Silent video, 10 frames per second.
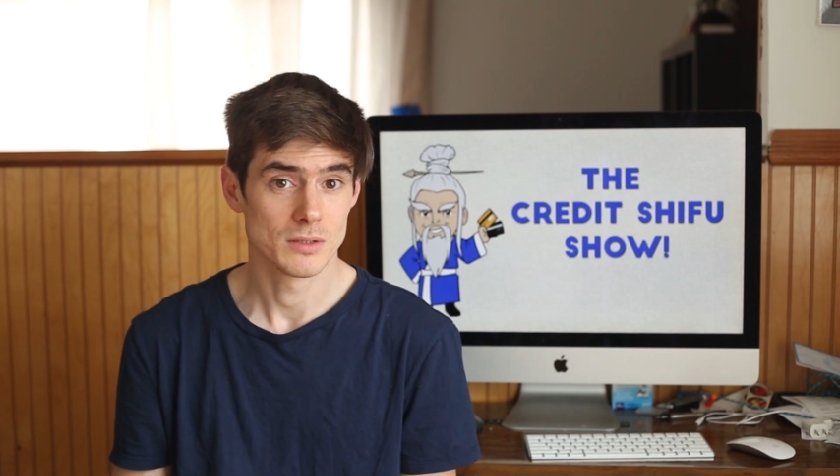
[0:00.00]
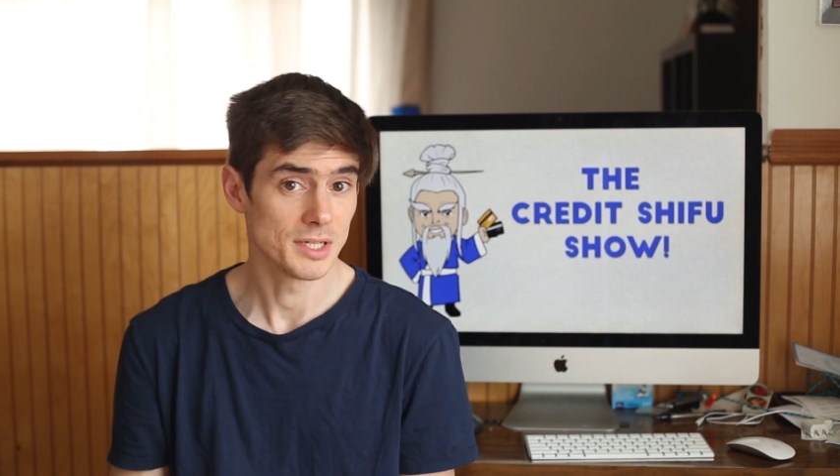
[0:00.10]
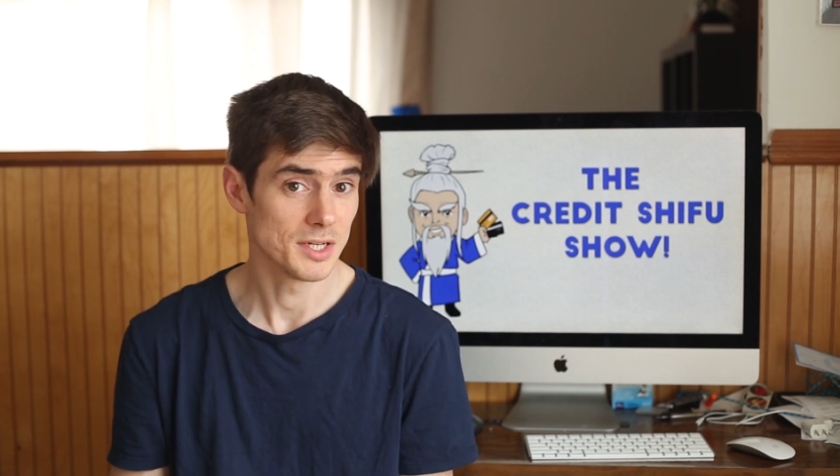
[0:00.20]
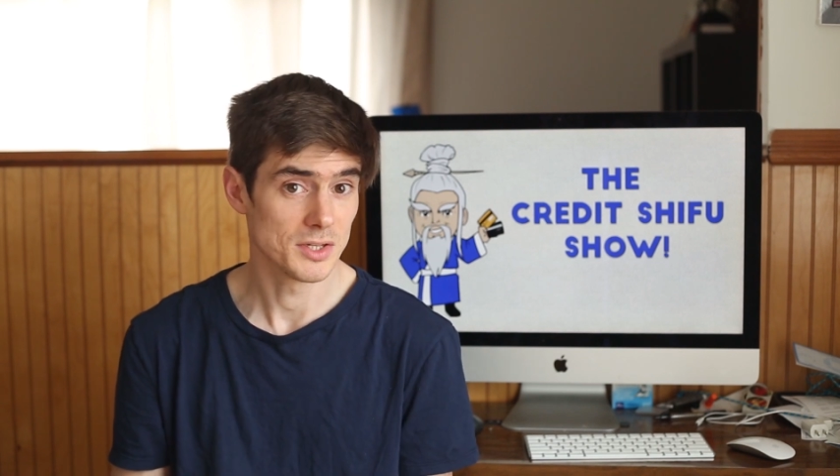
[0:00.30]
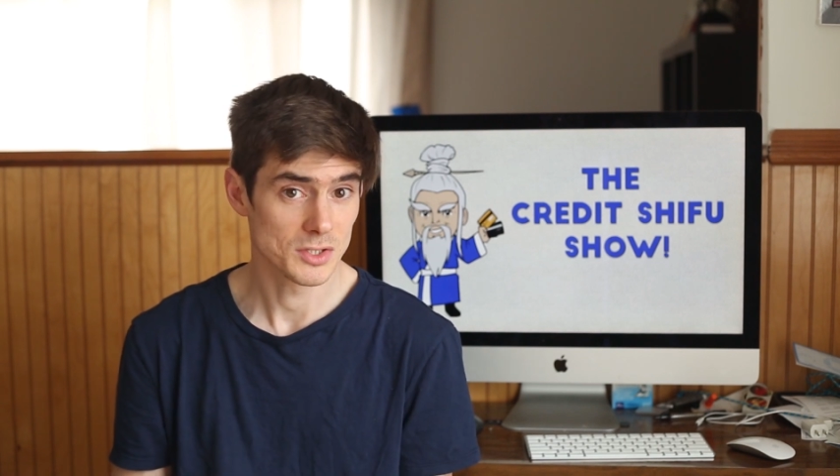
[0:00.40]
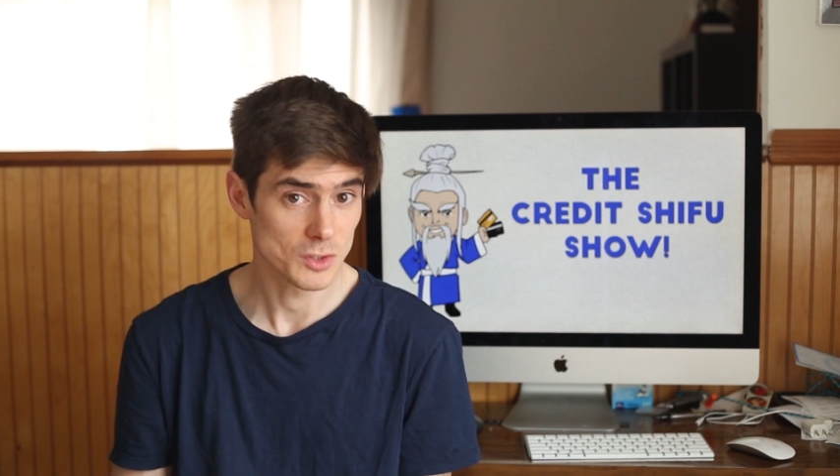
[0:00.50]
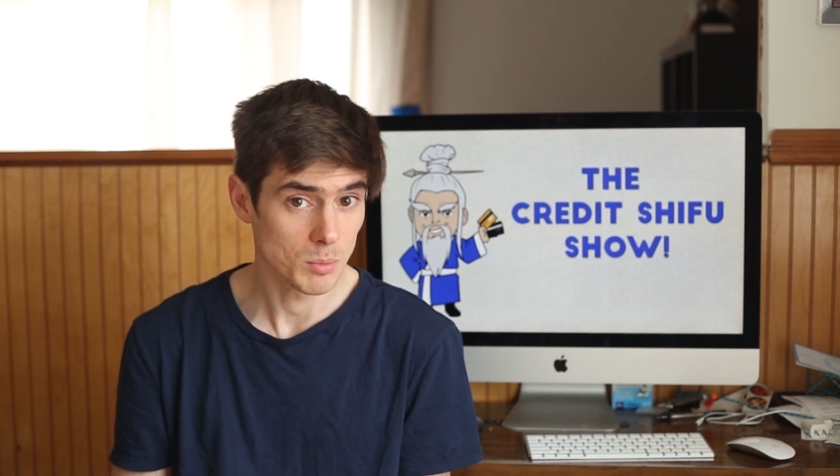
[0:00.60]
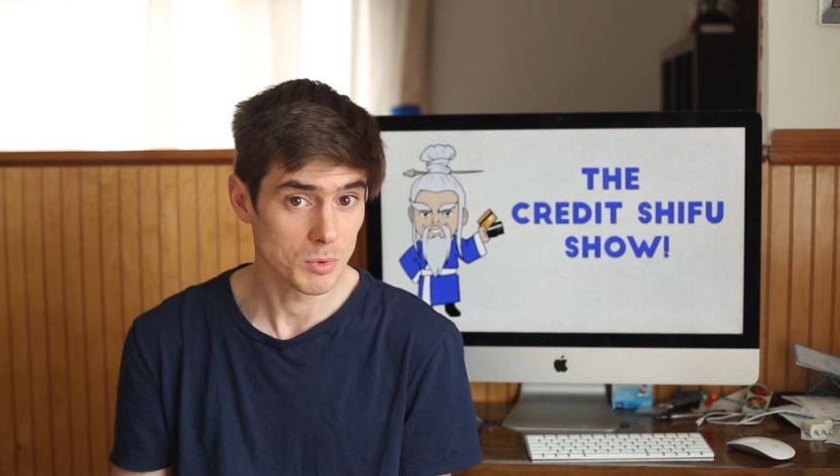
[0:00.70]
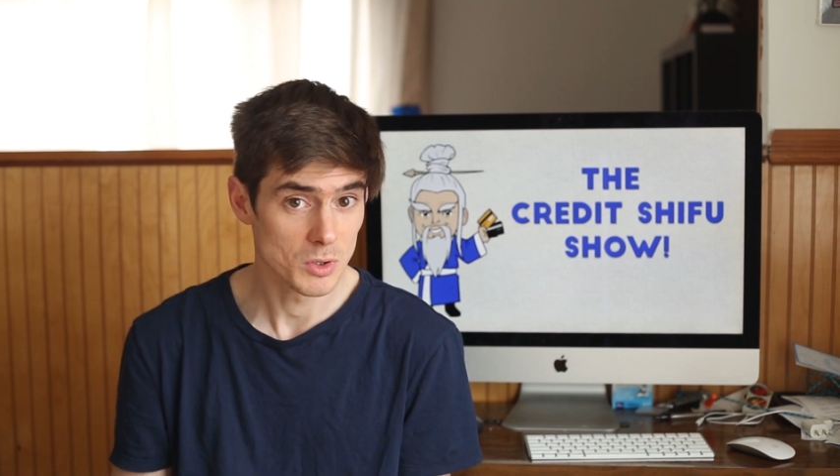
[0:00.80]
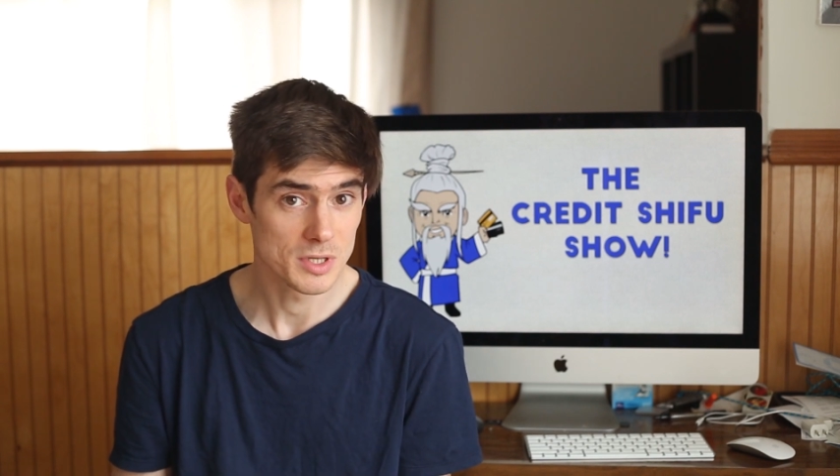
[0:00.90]
the
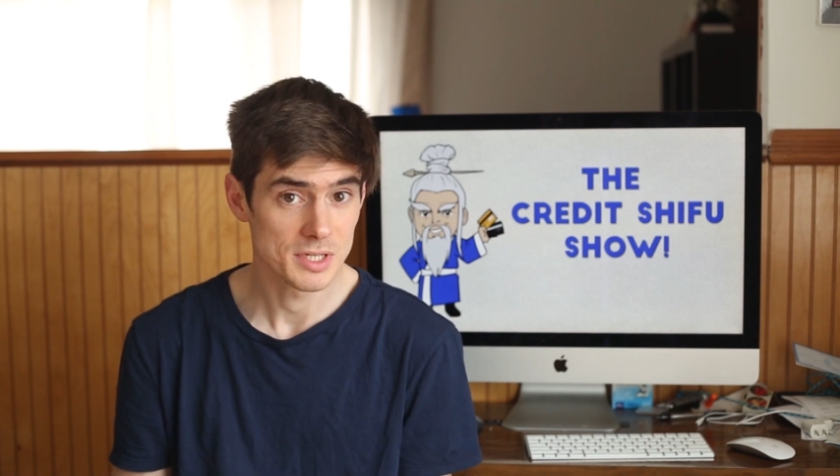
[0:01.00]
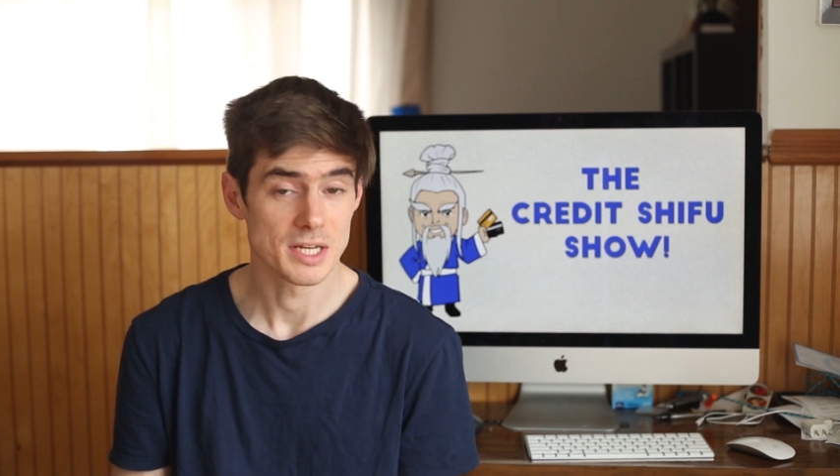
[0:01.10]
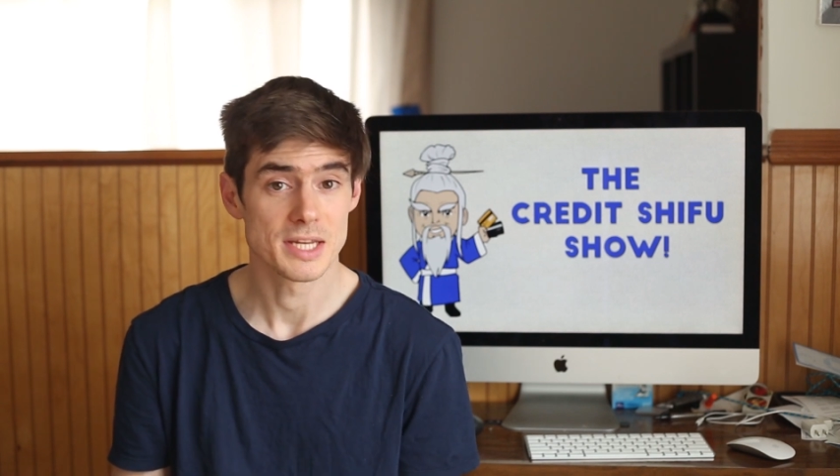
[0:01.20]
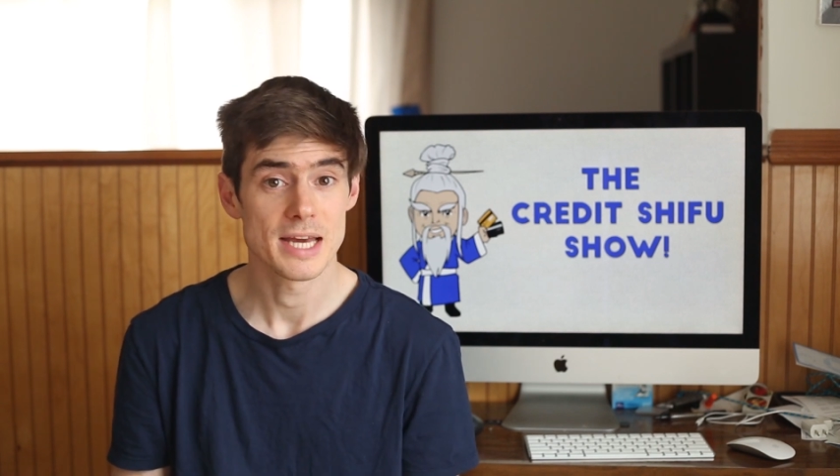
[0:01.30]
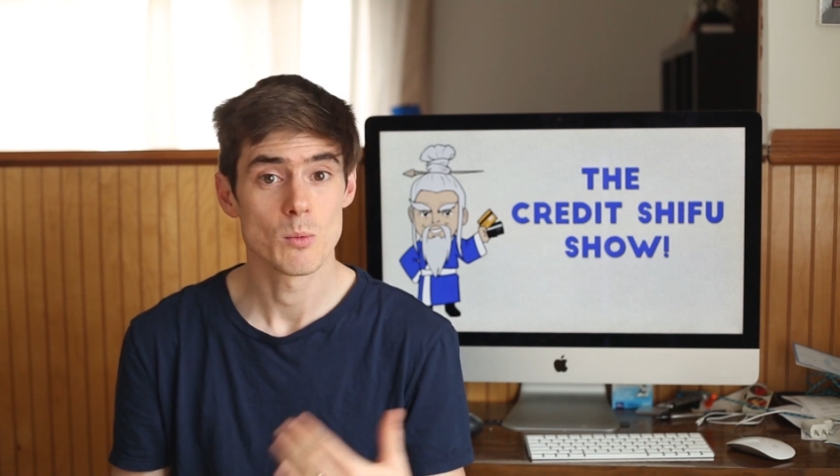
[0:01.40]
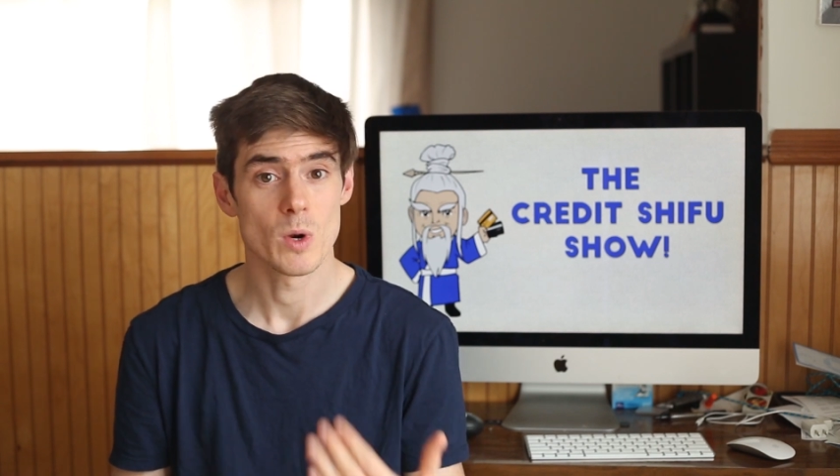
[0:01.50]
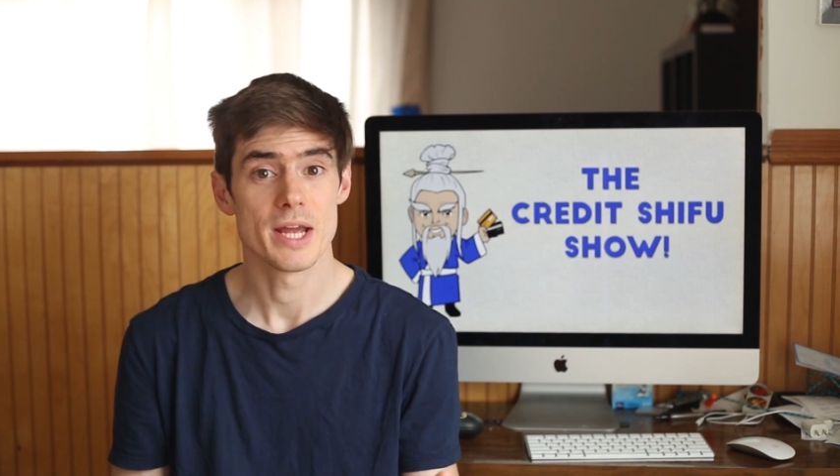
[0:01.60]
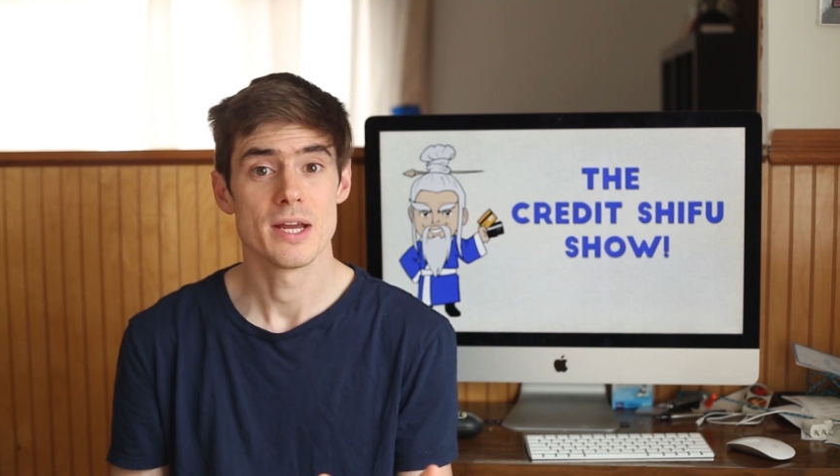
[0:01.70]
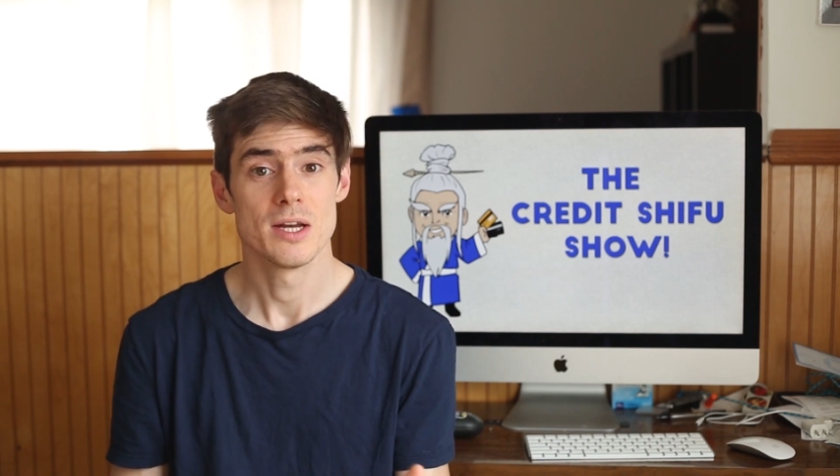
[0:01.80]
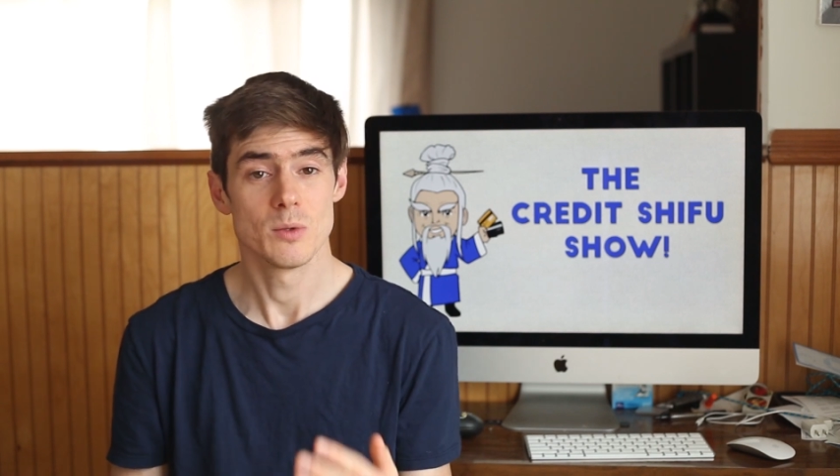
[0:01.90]
stockbrokers, can get away